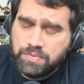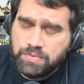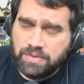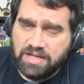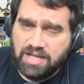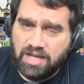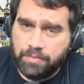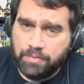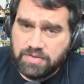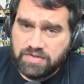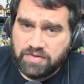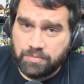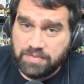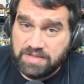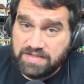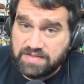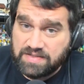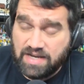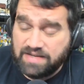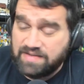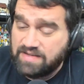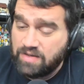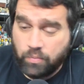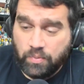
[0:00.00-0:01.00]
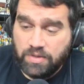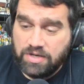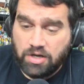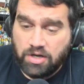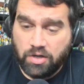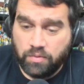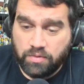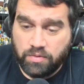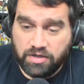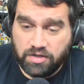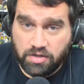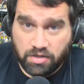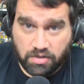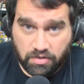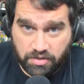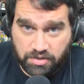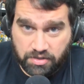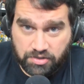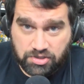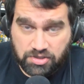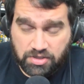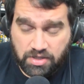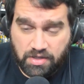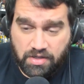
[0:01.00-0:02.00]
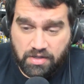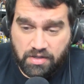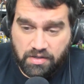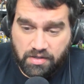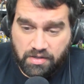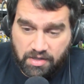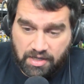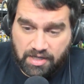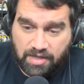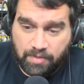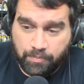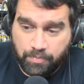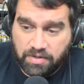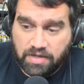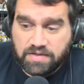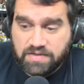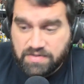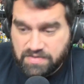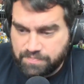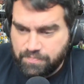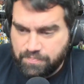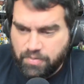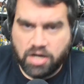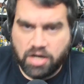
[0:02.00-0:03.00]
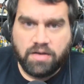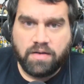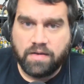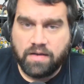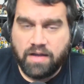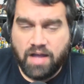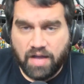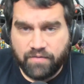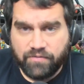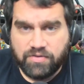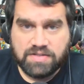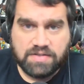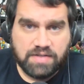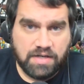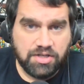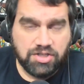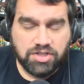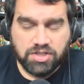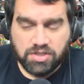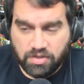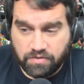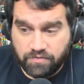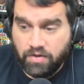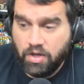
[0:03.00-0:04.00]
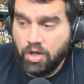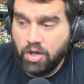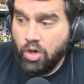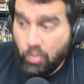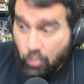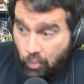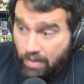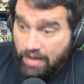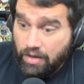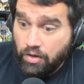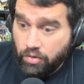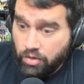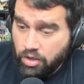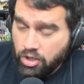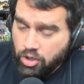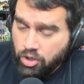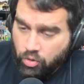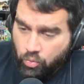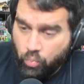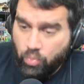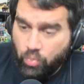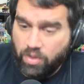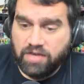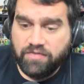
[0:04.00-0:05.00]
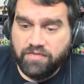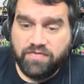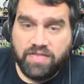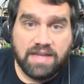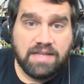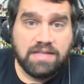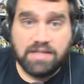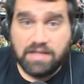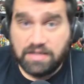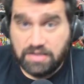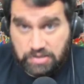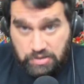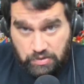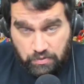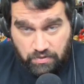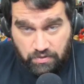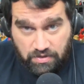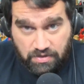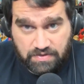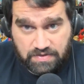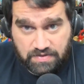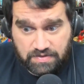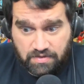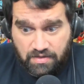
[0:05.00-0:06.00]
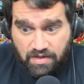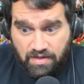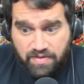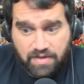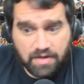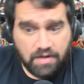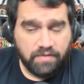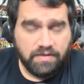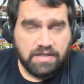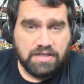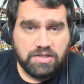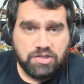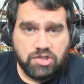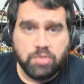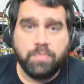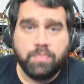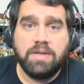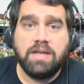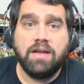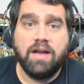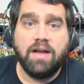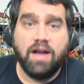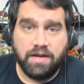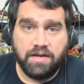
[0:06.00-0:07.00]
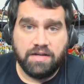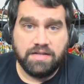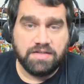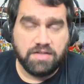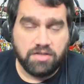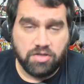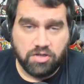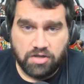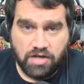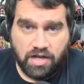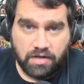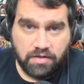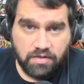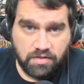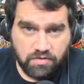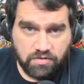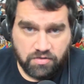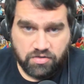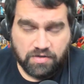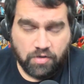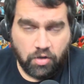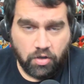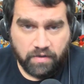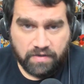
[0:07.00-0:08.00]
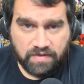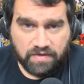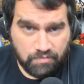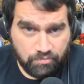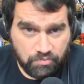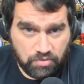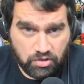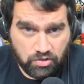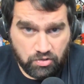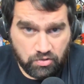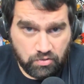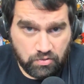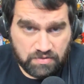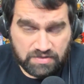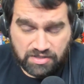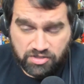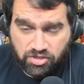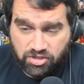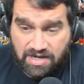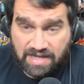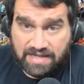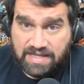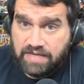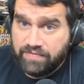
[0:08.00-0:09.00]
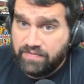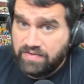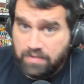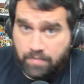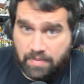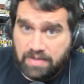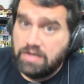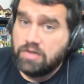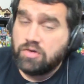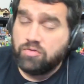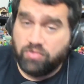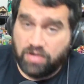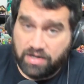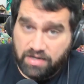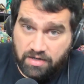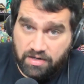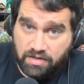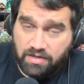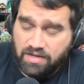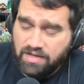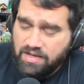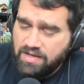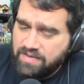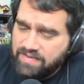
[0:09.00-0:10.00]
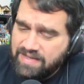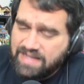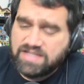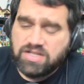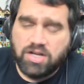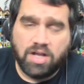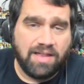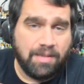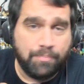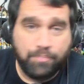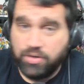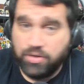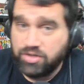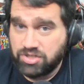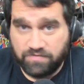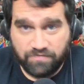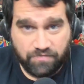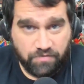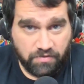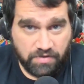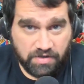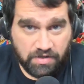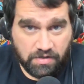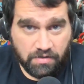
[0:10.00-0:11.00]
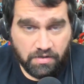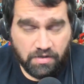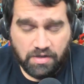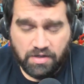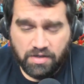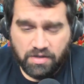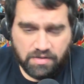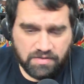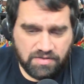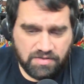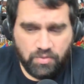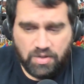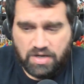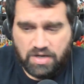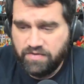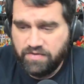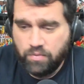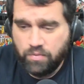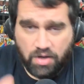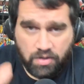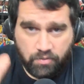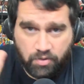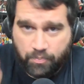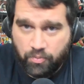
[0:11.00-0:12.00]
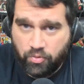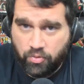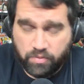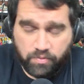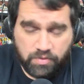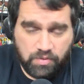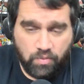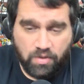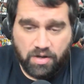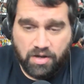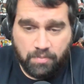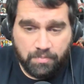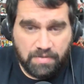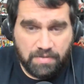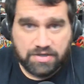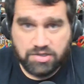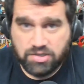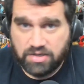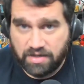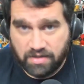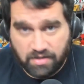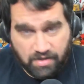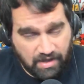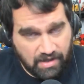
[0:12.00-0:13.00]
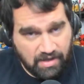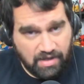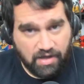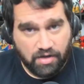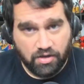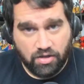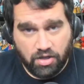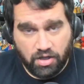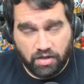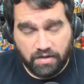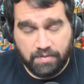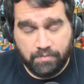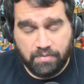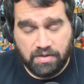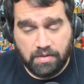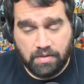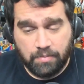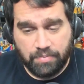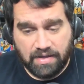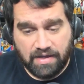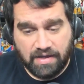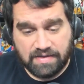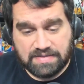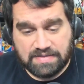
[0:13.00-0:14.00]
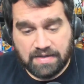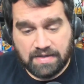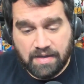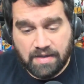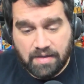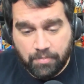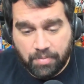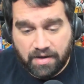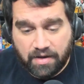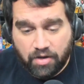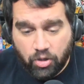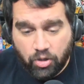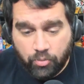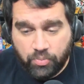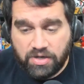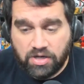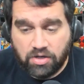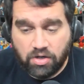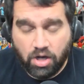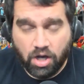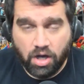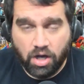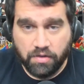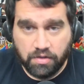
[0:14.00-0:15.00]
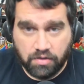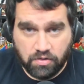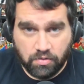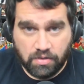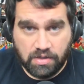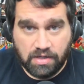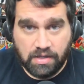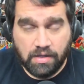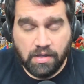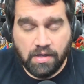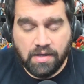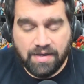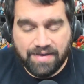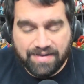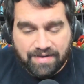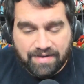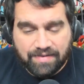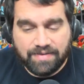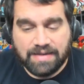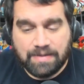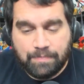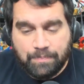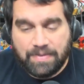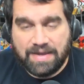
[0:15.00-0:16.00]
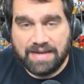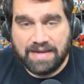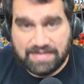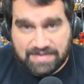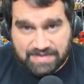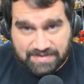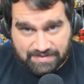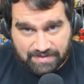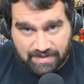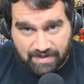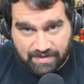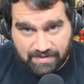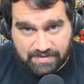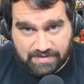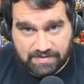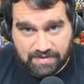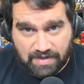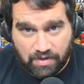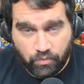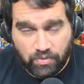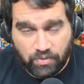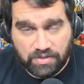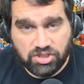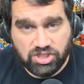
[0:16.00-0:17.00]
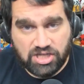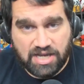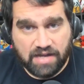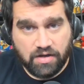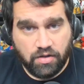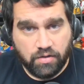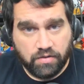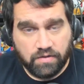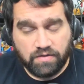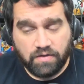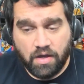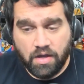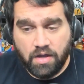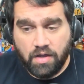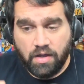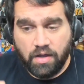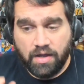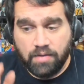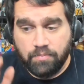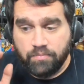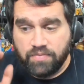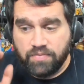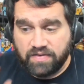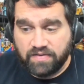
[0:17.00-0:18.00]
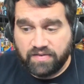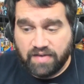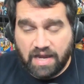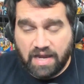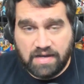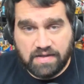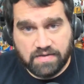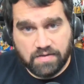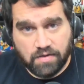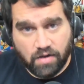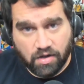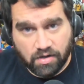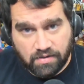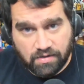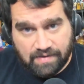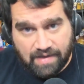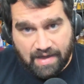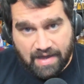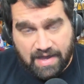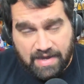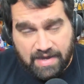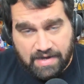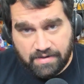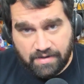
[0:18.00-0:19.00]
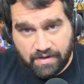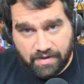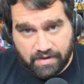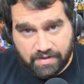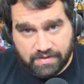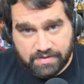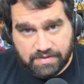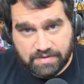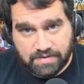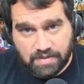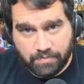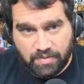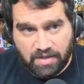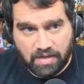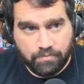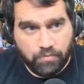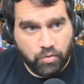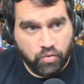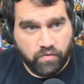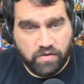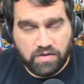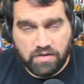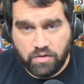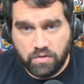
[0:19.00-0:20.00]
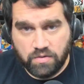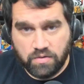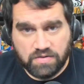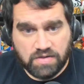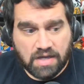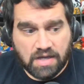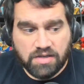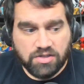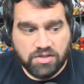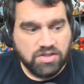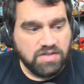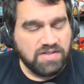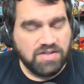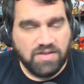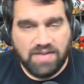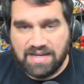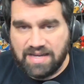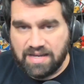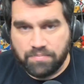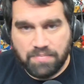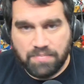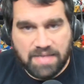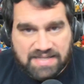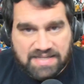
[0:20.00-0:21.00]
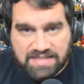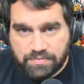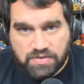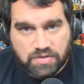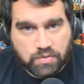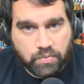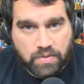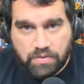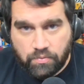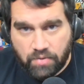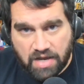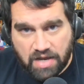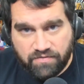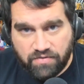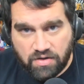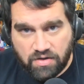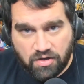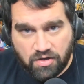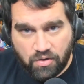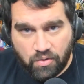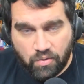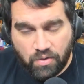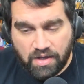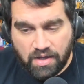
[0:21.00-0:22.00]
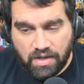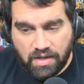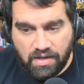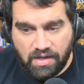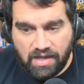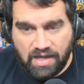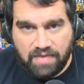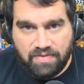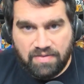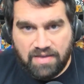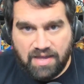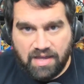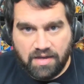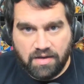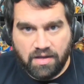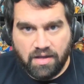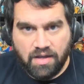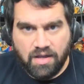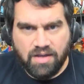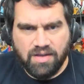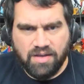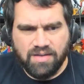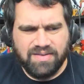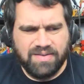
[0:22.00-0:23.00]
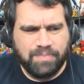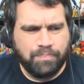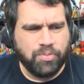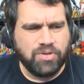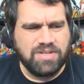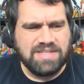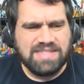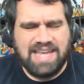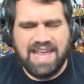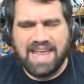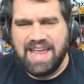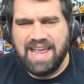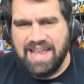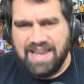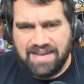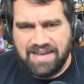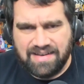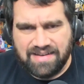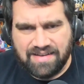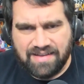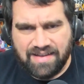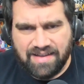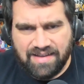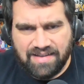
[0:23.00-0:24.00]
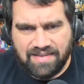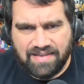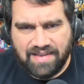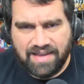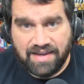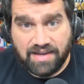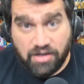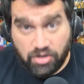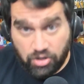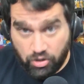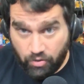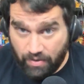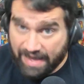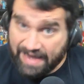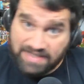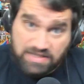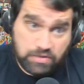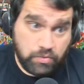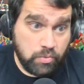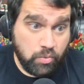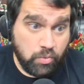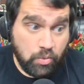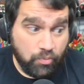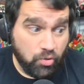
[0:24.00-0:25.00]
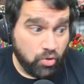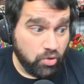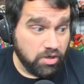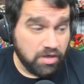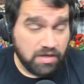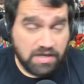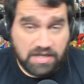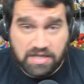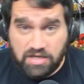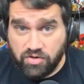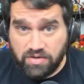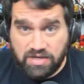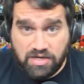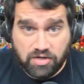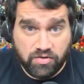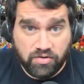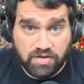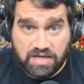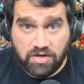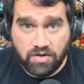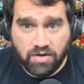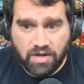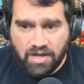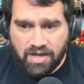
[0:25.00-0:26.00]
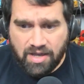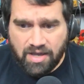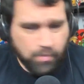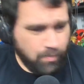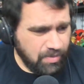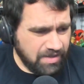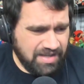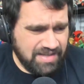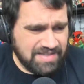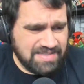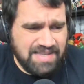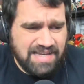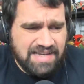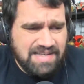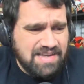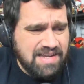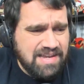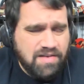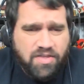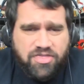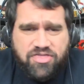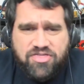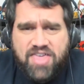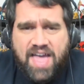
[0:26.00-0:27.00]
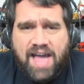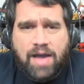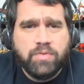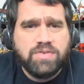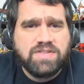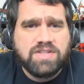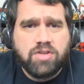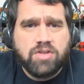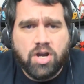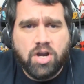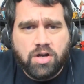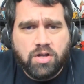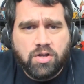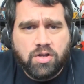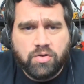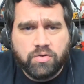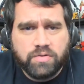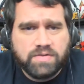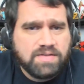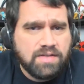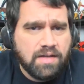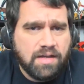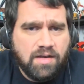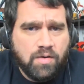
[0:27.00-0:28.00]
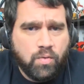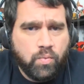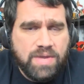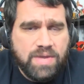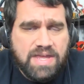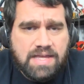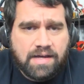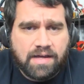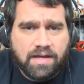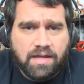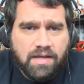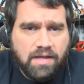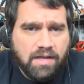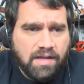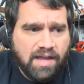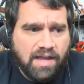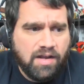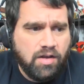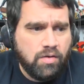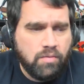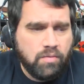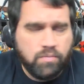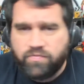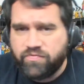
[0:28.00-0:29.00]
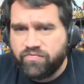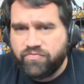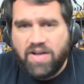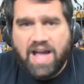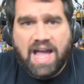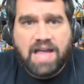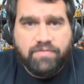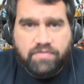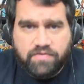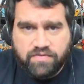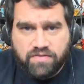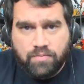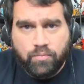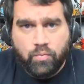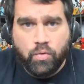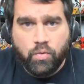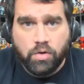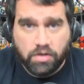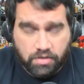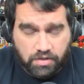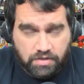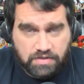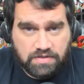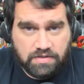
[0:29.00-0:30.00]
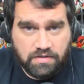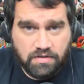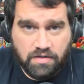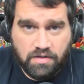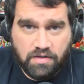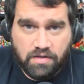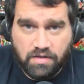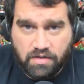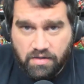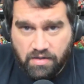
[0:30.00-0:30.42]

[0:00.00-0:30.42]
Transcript: This one comes from a site that we don't encourage, uh, but it sparked the conversation of, well, what if they did do this? And then at least you're being honest and you're not calling them news and you're not giving them any credit. That's all I'm pushing for here. Do whatever you want, report what you want. I'm not trying to, again, call anybody on blast, but I hope we can all agree clickbait sucks. And when channels and sites are lying to us about movie news just so they can make some sweet revenue and then pretend like, you know, as we reported here, here, here, because they did a thousand articles in a week and five of them worked.